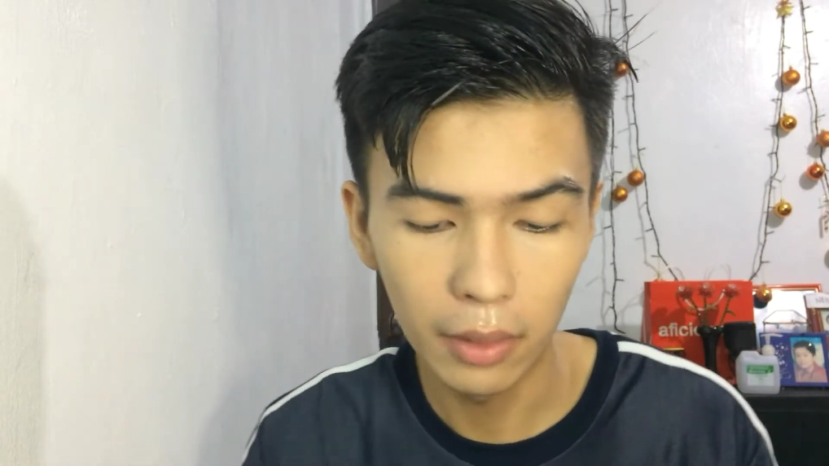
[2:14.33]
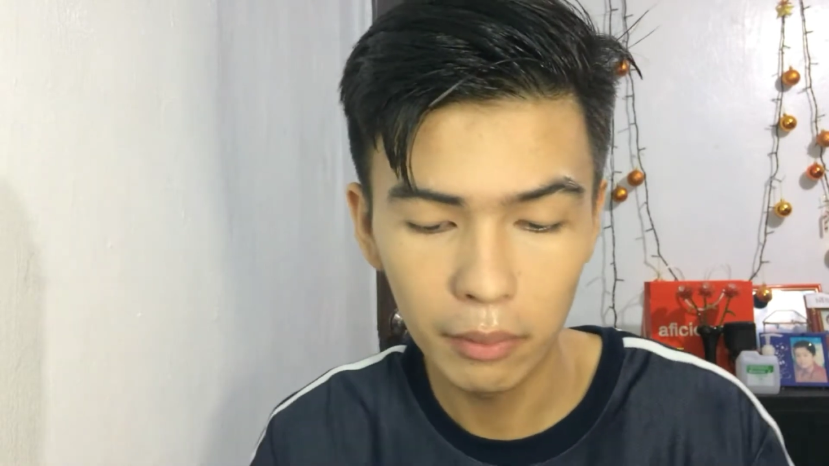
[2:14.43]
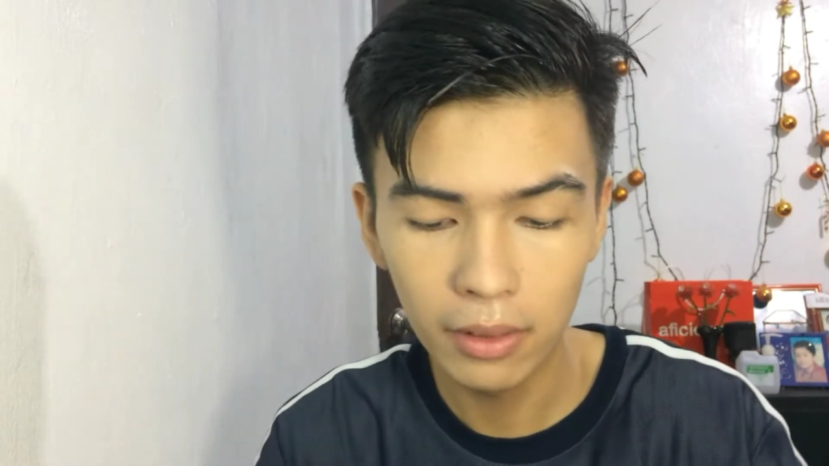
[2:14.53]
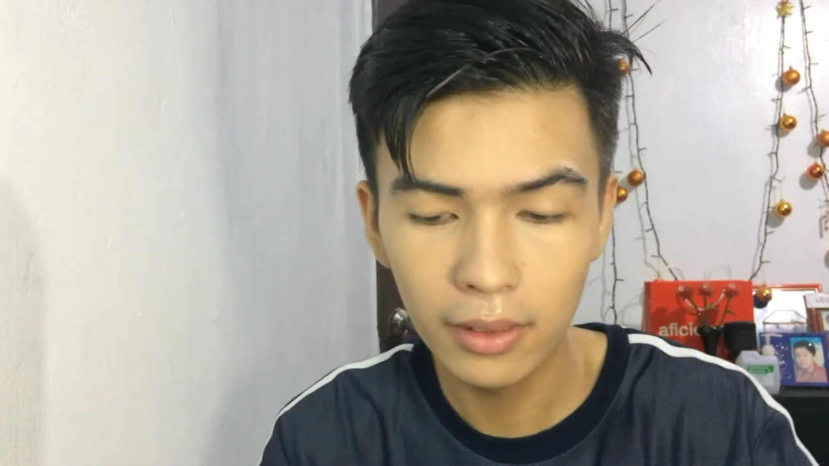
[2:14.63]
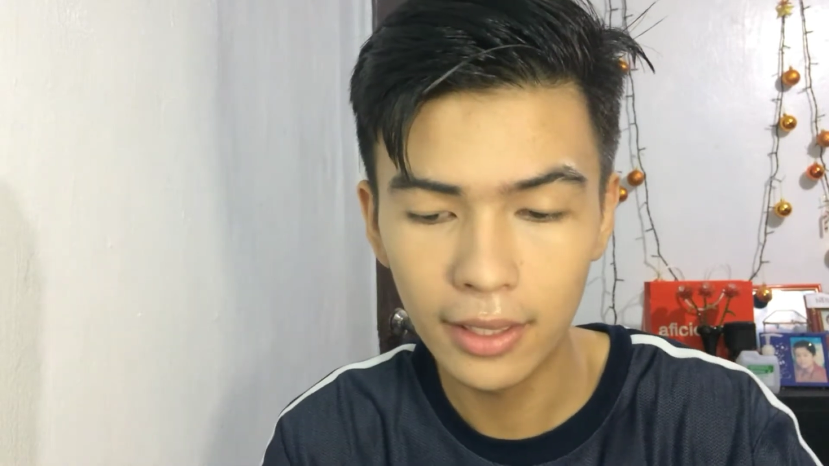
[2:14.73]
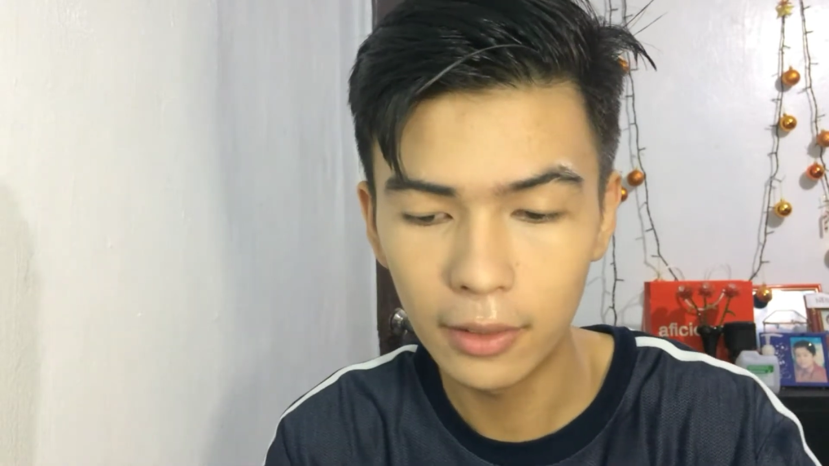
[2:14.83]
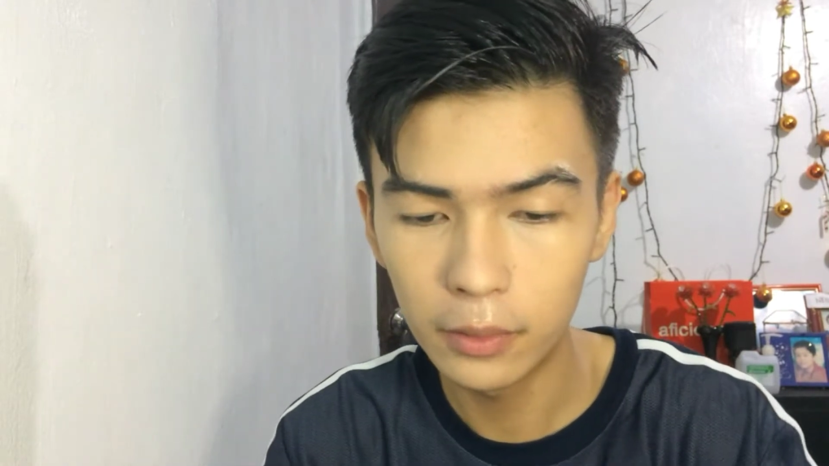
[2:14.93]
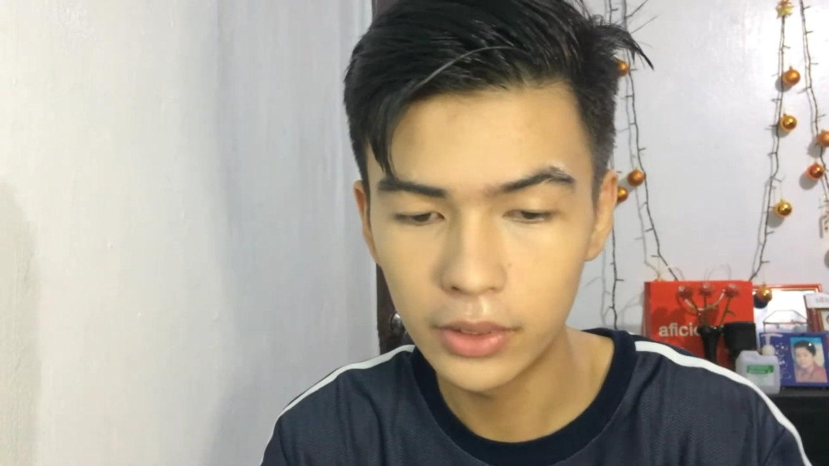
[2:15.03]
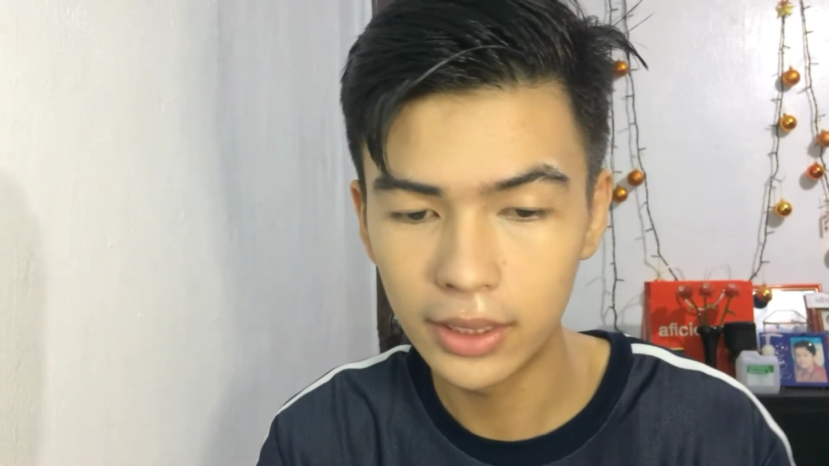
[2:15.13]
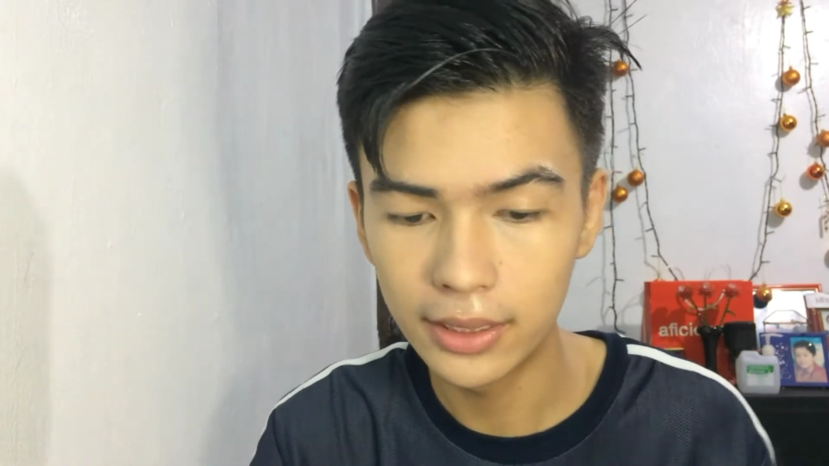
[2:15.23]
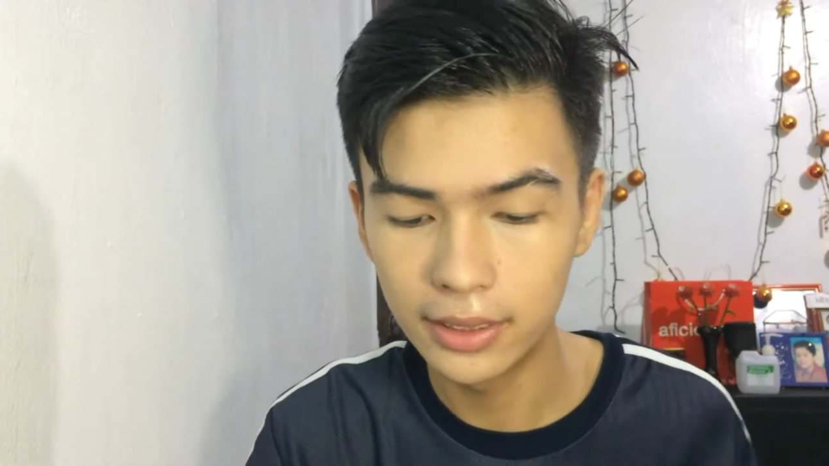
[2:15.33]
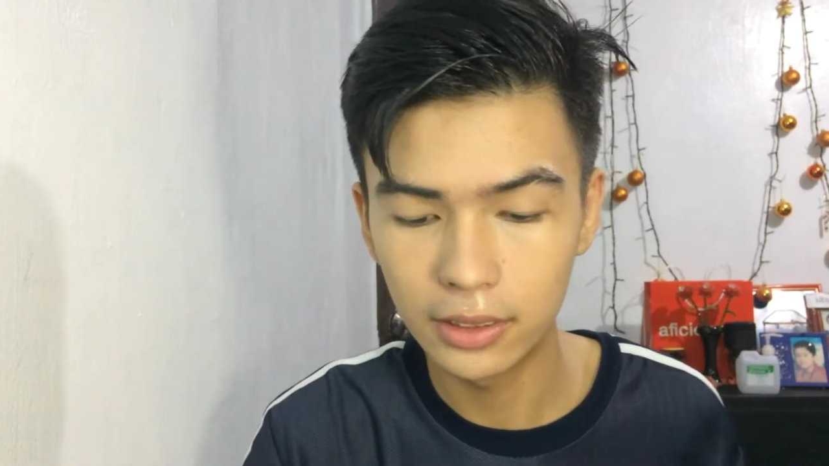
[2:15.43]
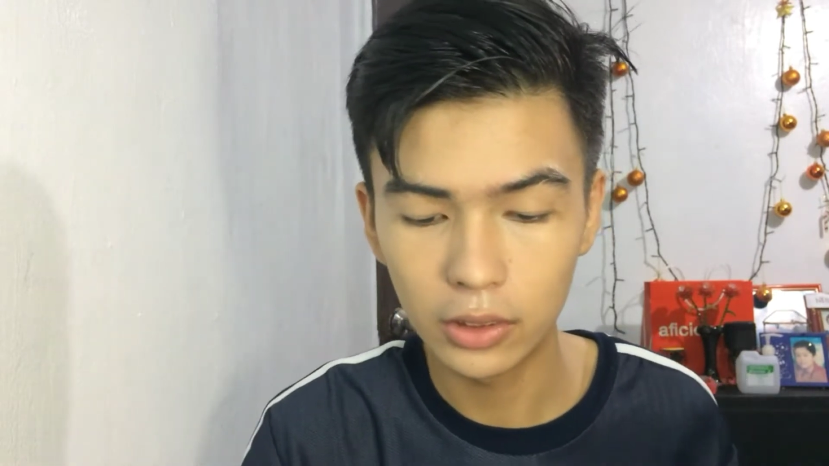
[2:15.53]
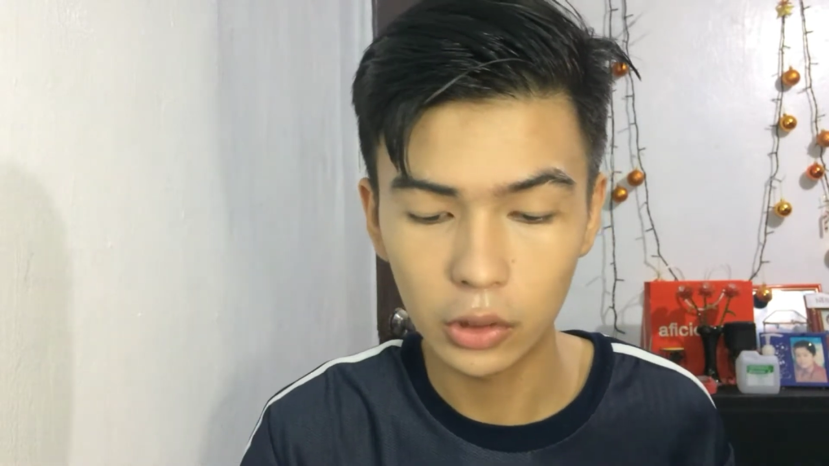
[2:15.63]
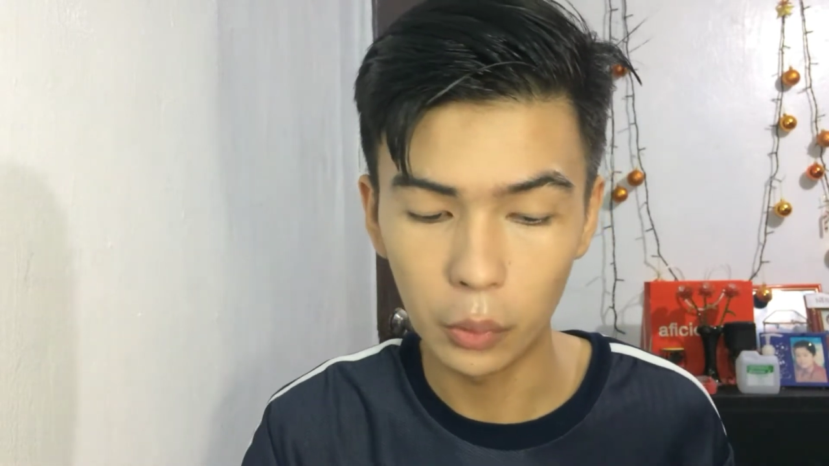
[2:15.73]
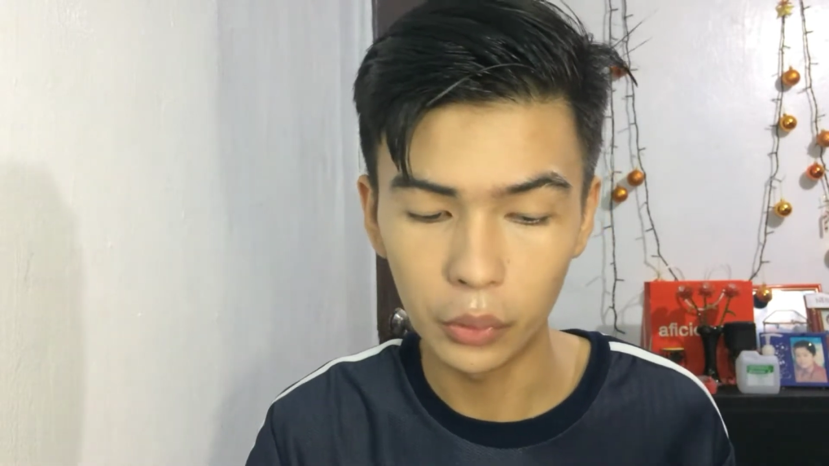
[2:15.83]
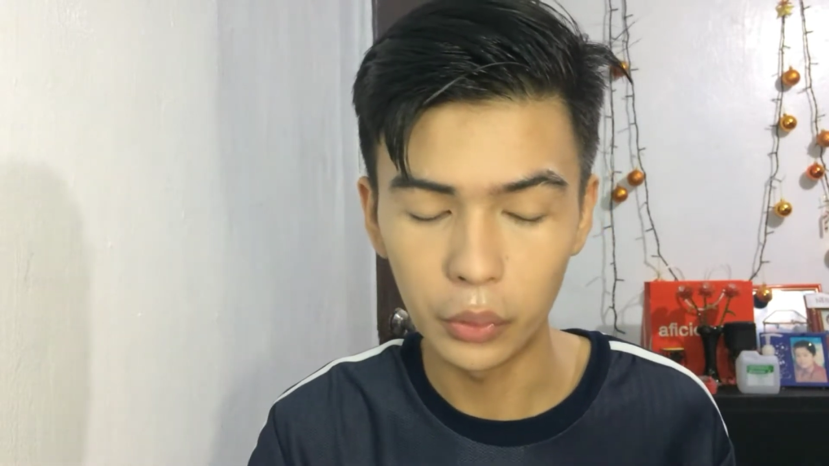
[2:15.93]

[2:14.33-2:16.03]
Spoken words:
I will now just show